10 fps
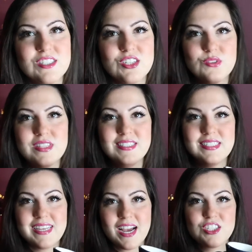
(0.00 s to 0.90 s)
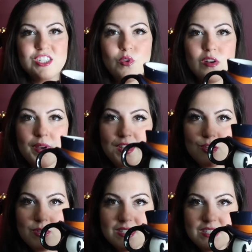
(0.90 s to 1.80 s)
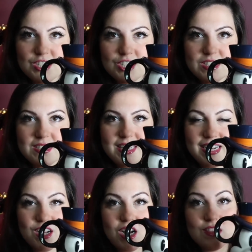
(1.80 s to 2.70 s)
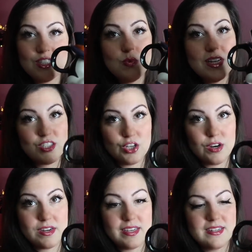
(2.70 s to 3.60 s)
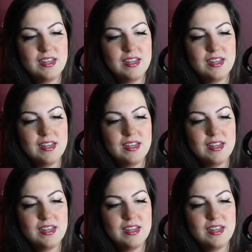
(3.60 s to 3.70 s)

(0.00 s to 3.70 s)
So this is actually one of my newest additions, and I got this one at Target.